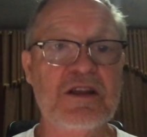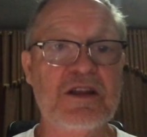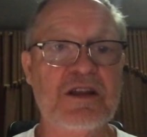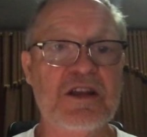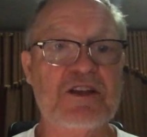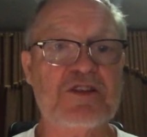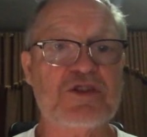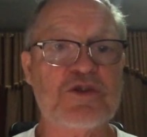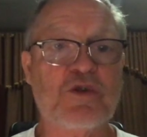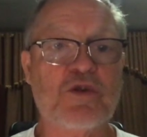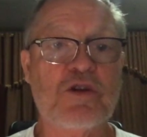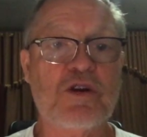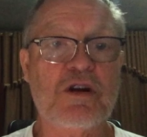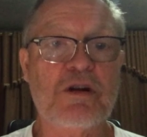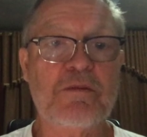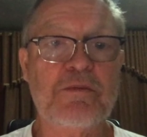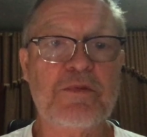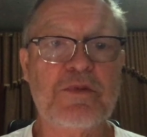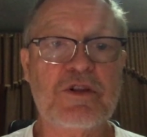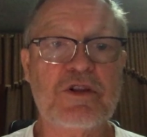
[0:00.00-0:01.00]
Its
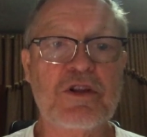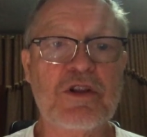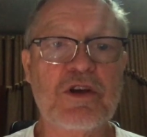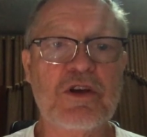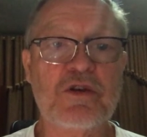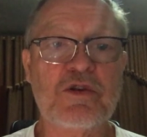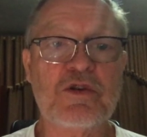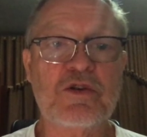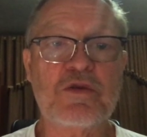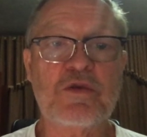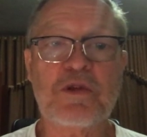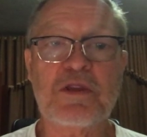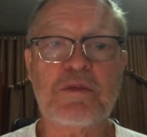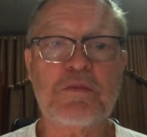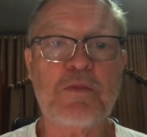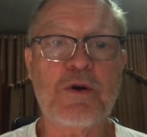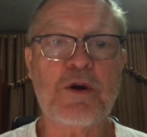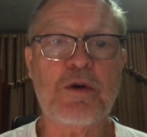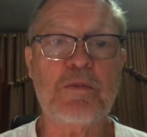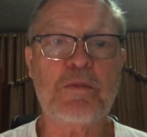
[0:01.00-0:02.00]
orb glowed with
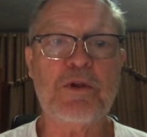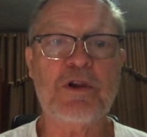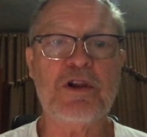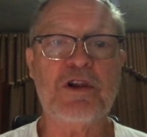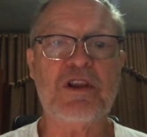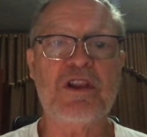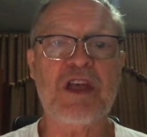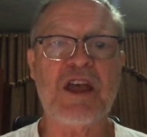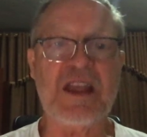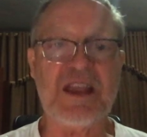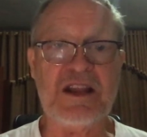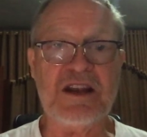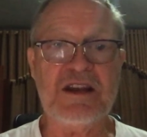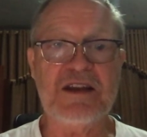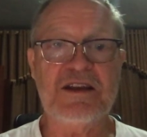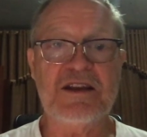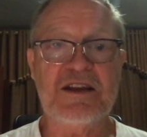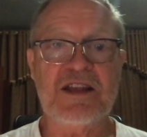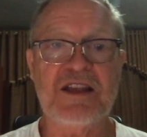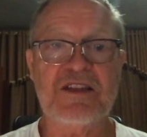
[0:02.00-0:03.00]
purple light,
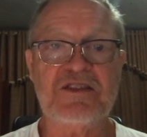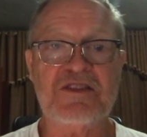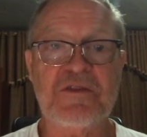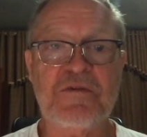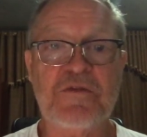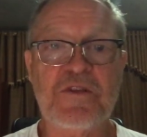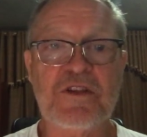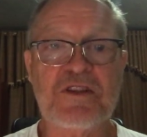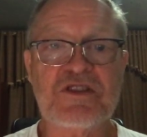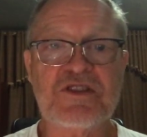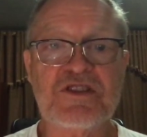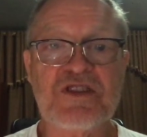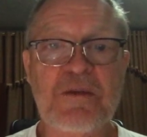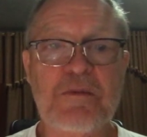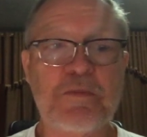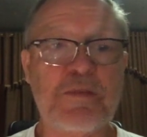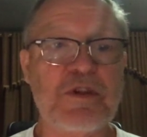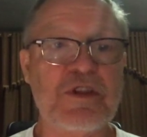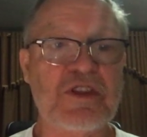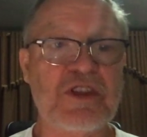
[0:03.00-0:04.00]
as if in
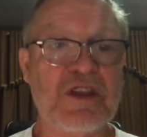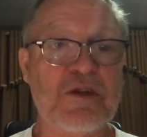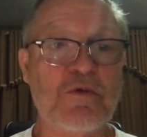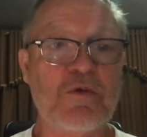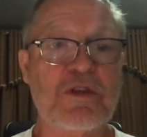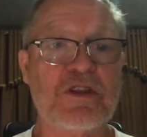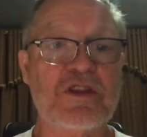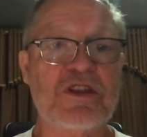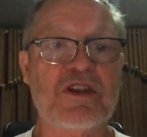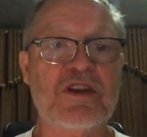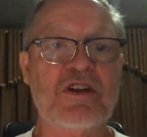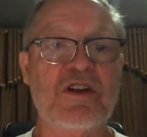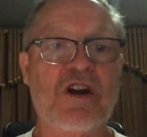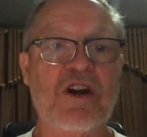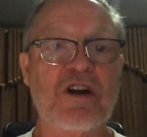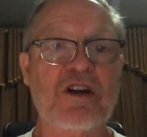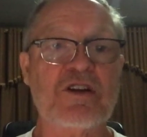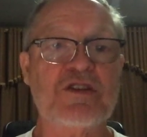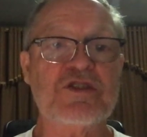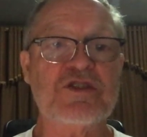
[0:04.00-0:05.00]
sympathy with the
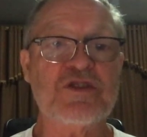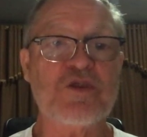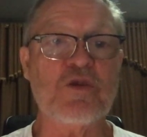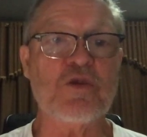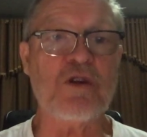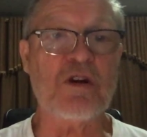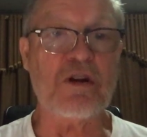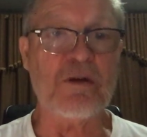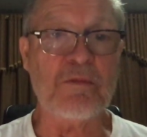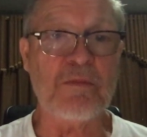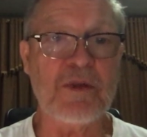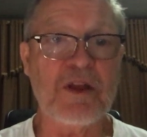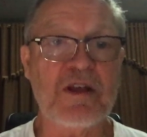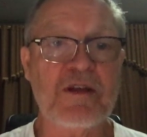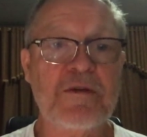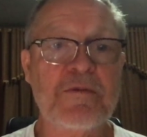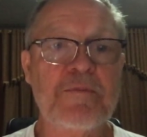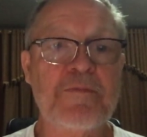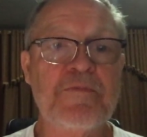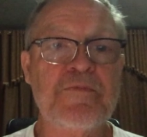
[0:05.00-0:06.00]
dark storm.
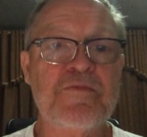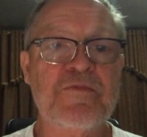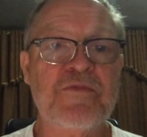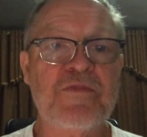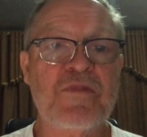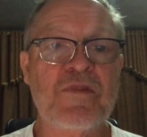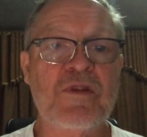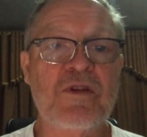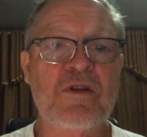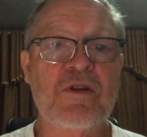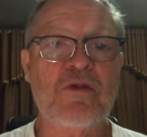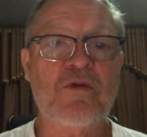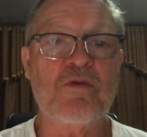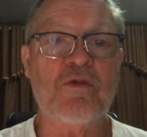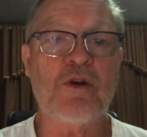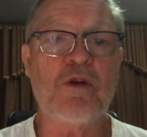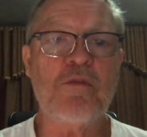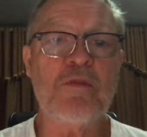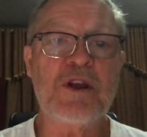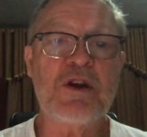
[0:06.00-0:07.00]

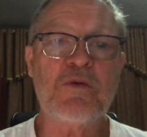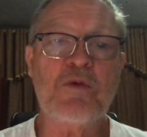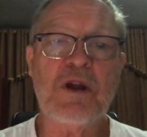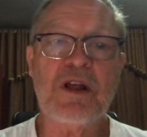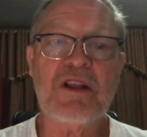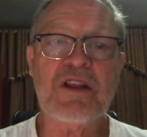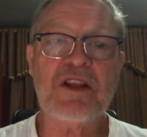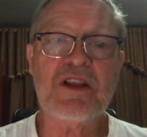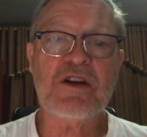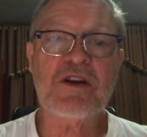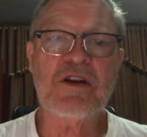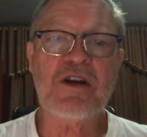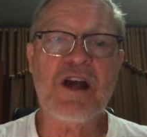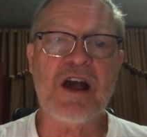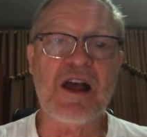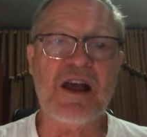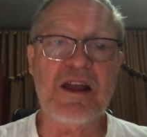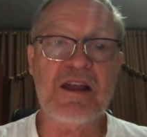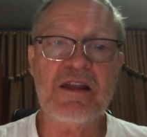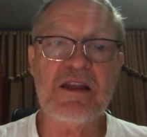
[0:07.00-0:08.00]
Roman relic or
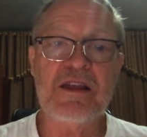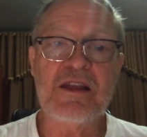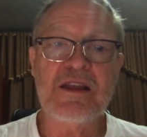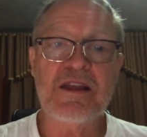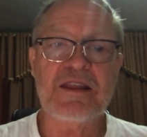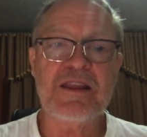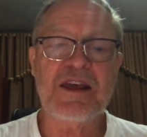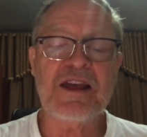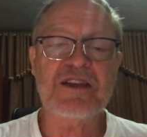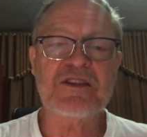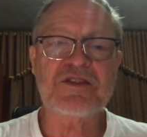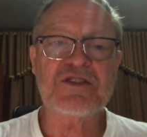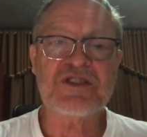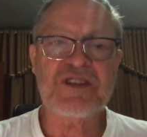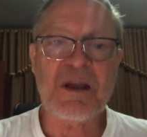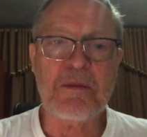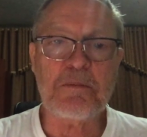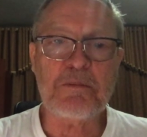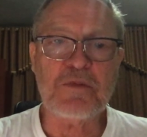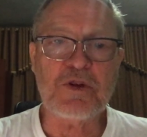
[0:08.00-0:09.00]
not, that
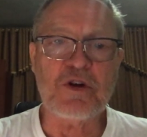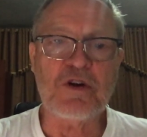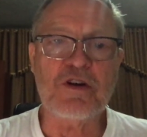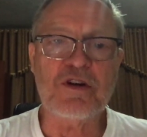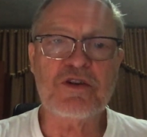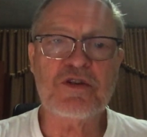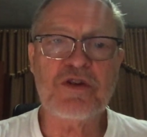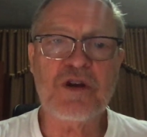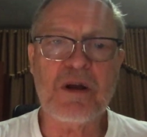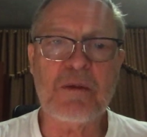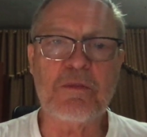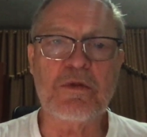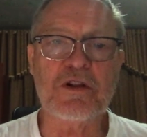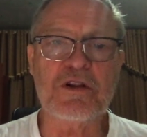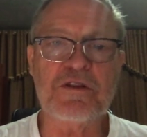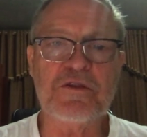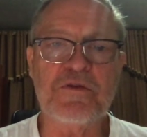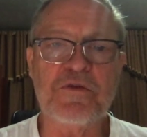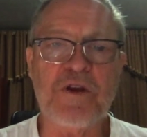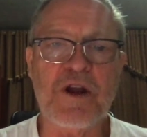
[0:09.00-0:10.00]
scepter
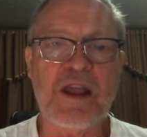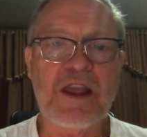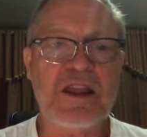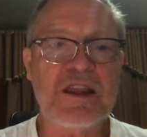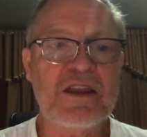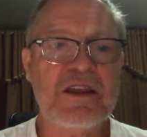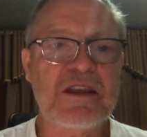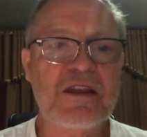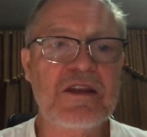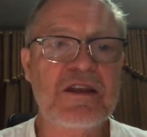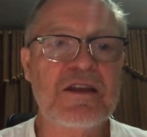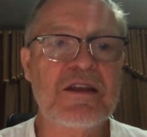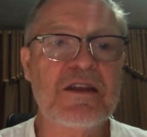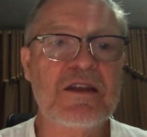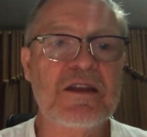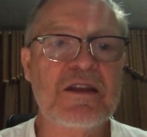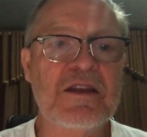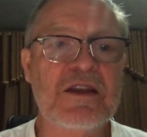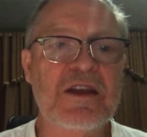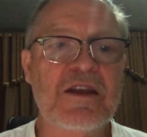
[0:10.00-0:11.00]
troubled Frank.
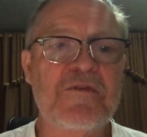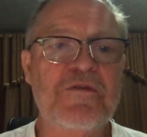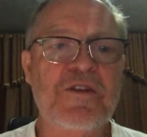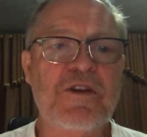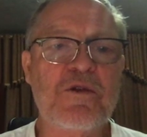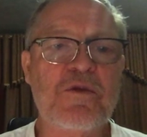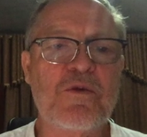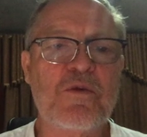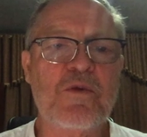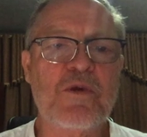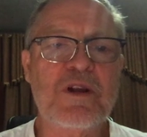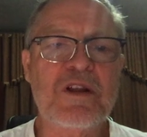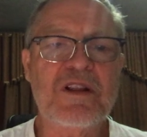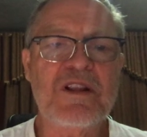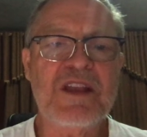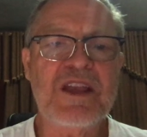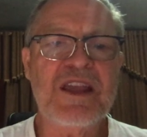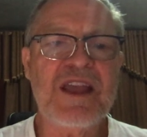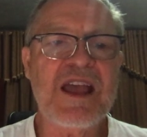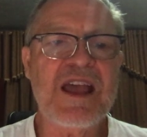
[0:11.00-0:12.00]
If it
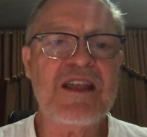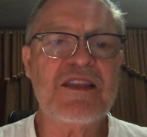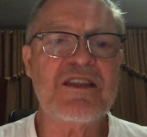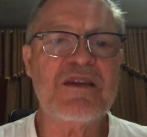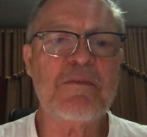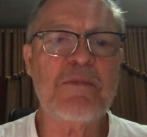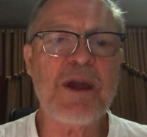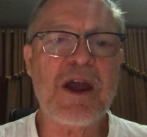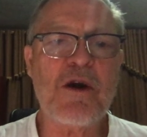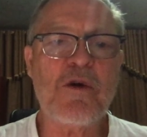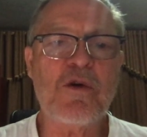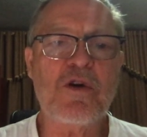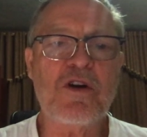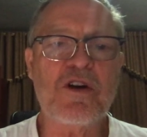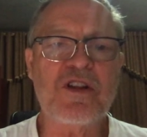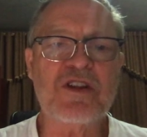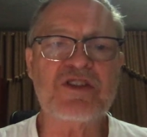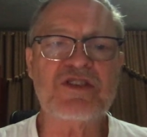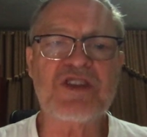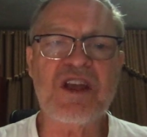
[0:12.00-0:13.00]
really had the power
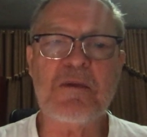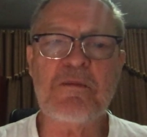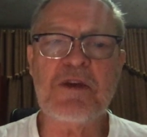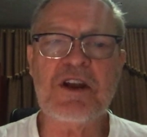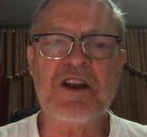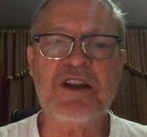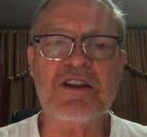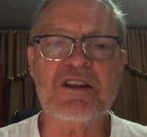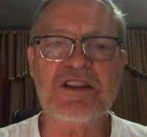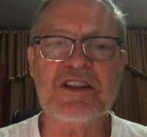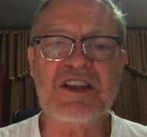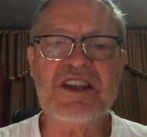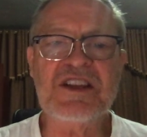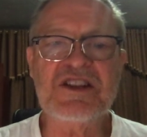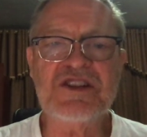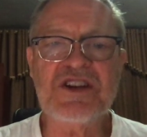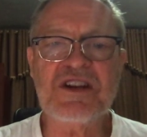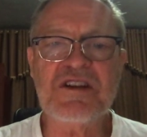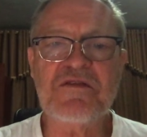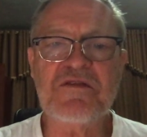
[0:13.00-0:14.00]
to summon a
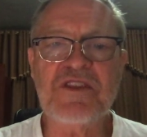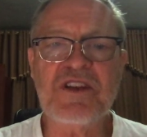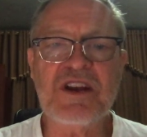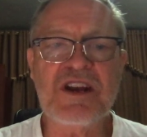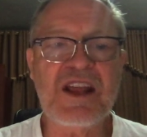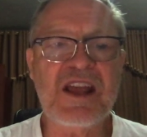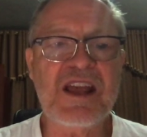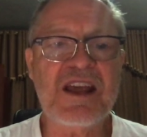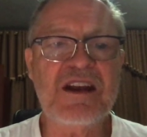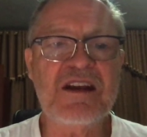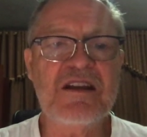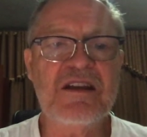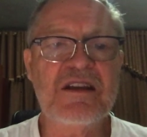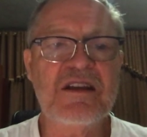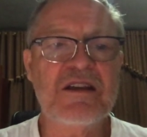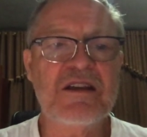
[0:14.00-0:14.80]
legion of the dead,